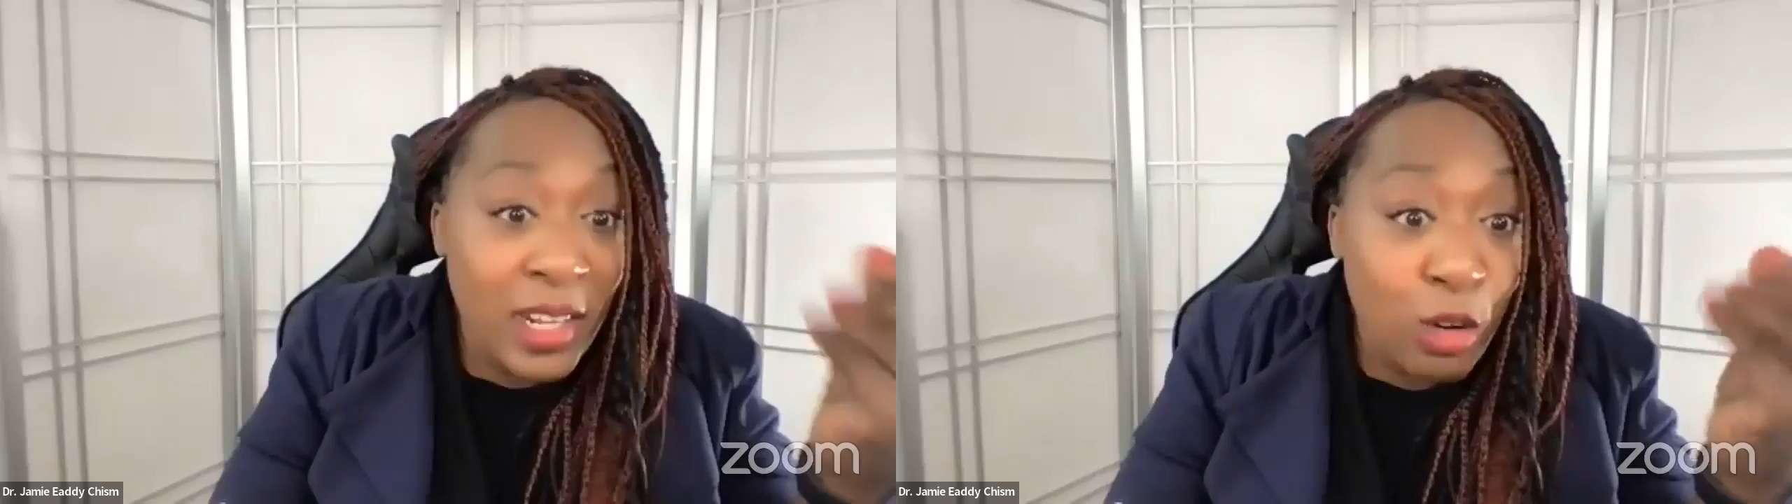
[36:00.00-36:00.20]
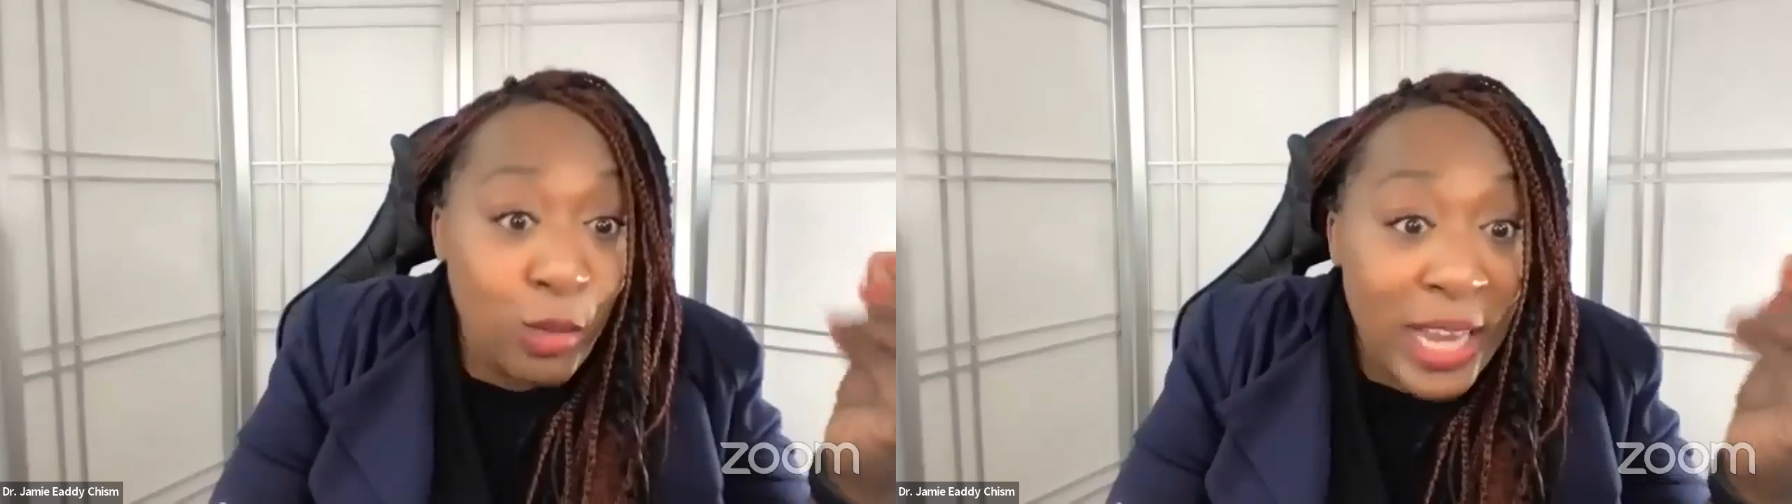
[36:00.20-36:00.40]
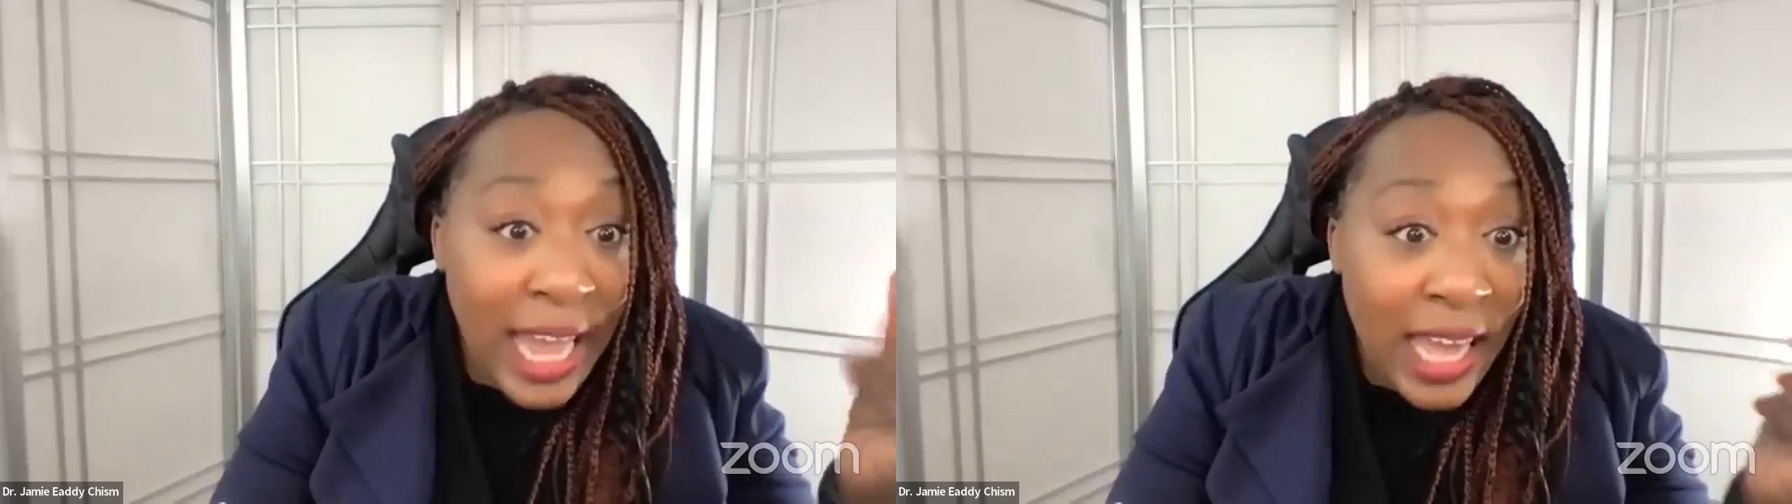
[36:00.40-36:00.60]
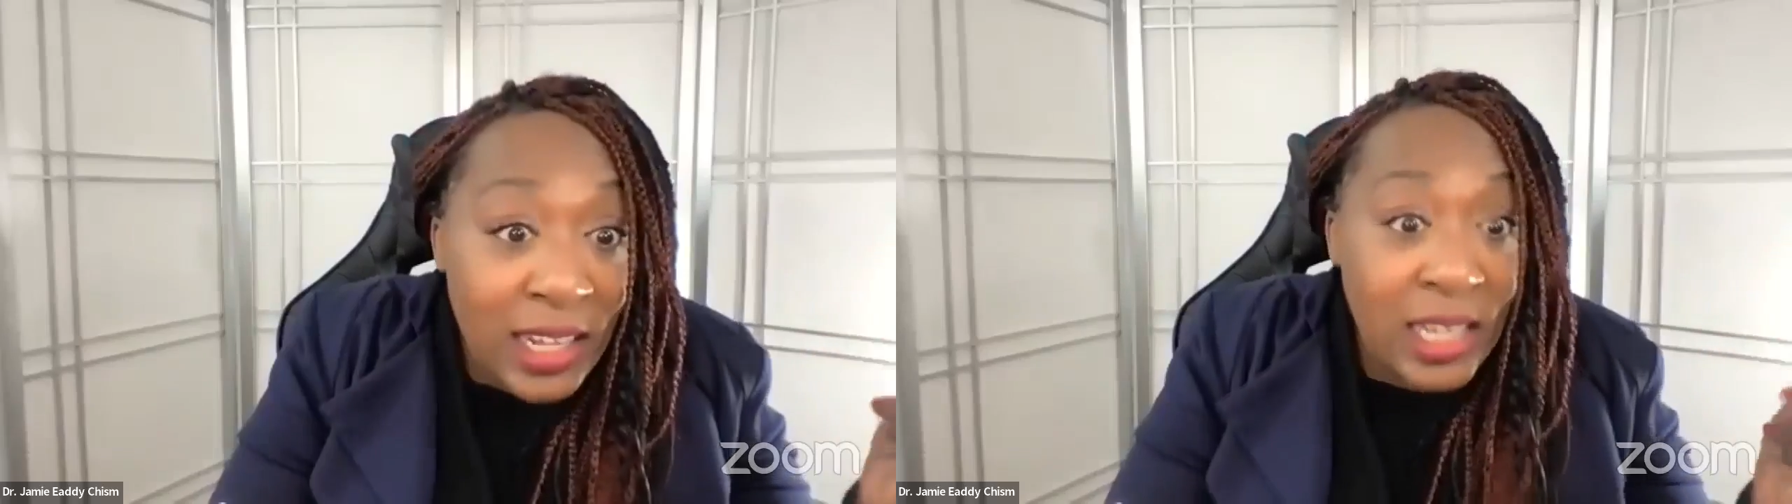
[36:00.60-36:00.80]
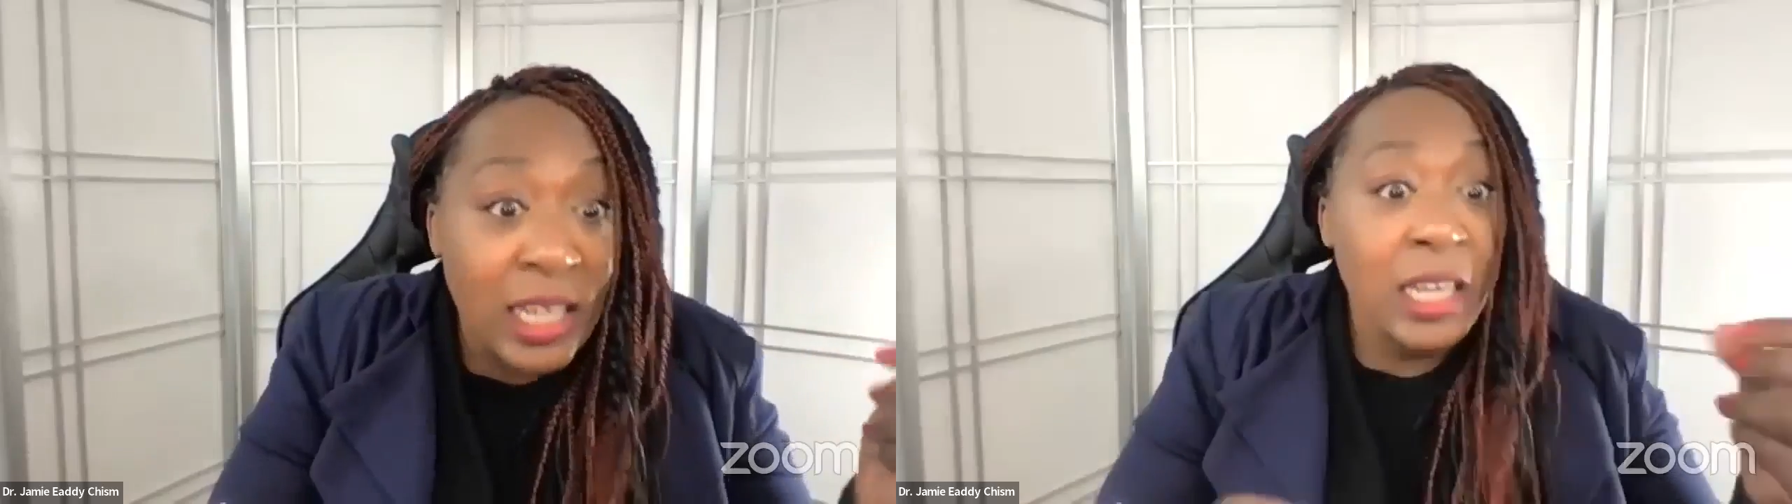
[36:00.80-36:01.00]
the
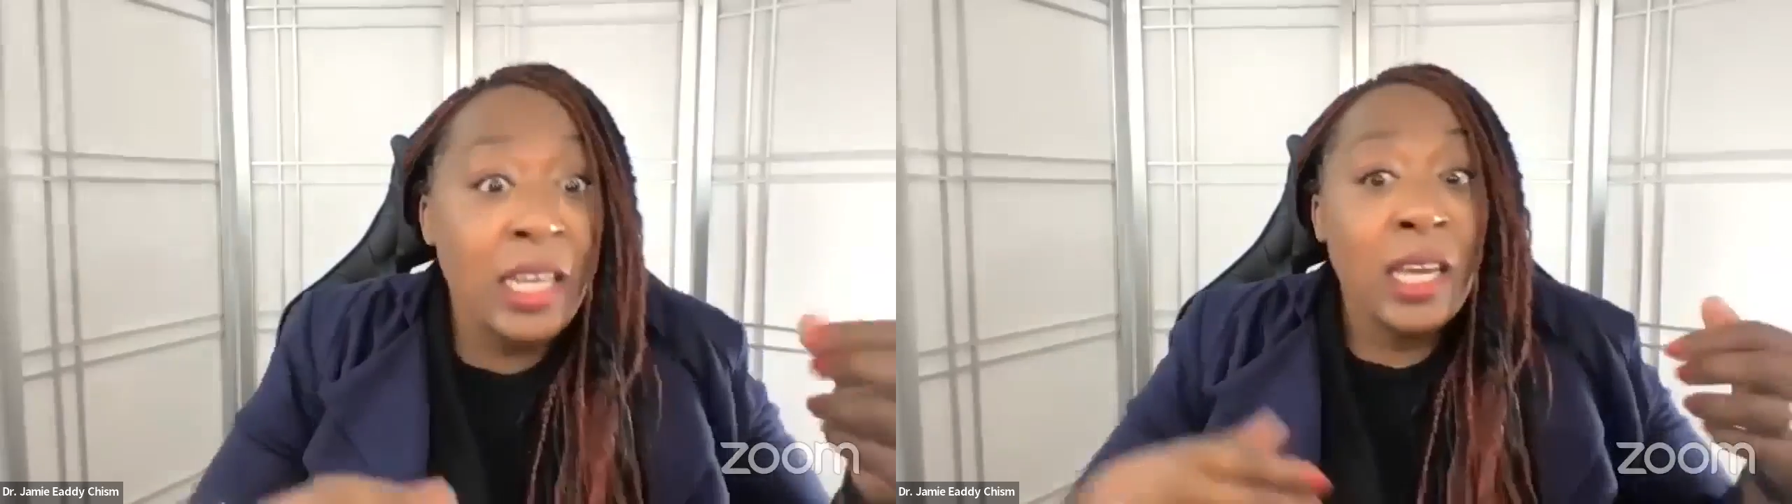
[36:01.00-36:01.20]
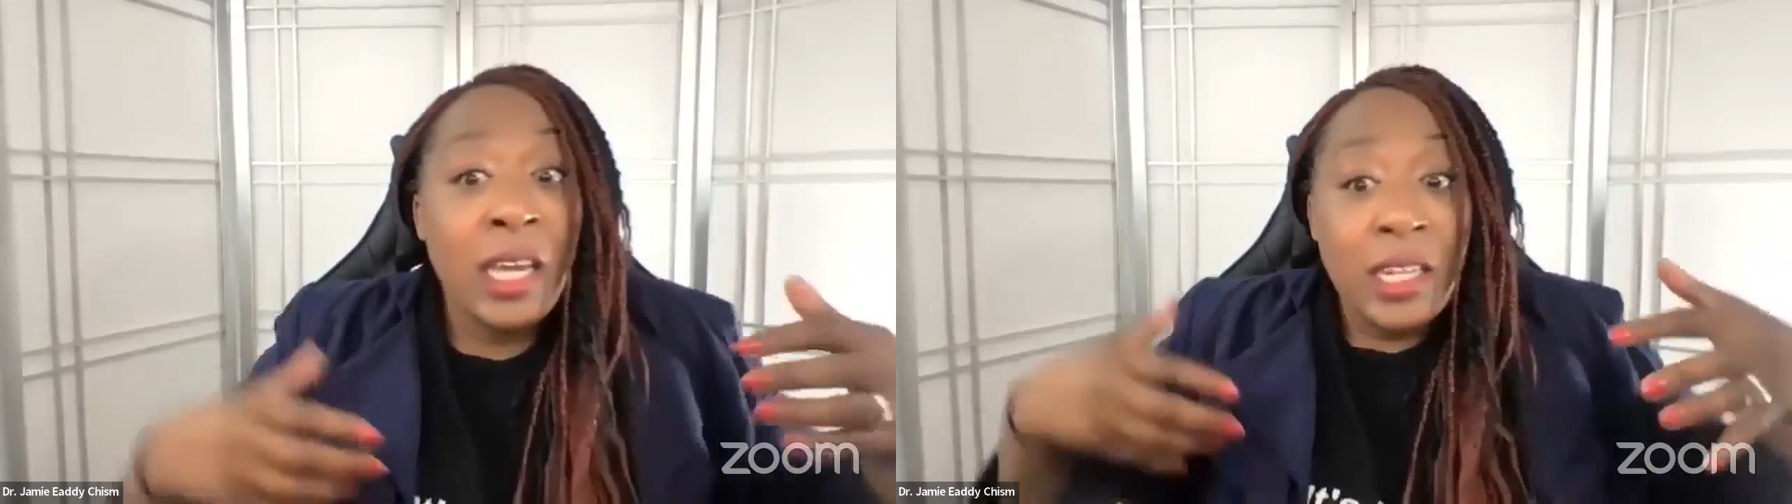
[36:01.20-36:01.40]
reality,